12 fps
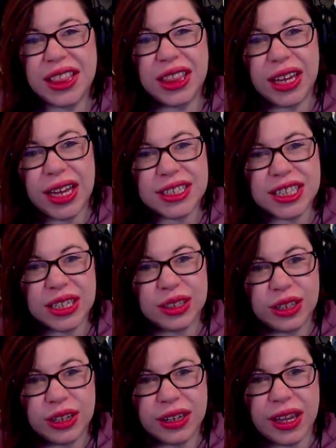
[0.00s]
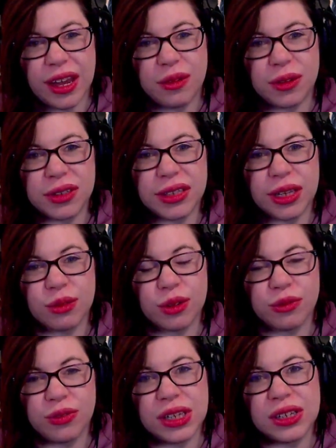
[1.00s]
Let's look at what they
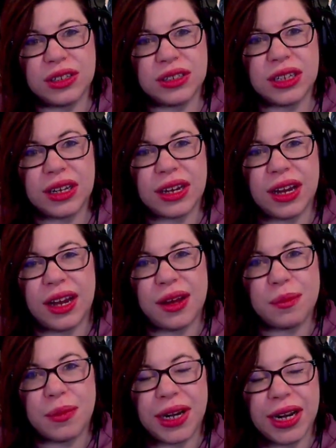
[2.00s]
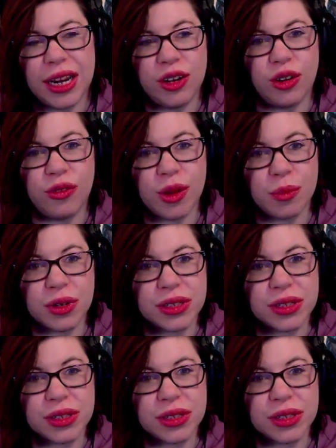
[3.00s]
revealed uh, Monday, November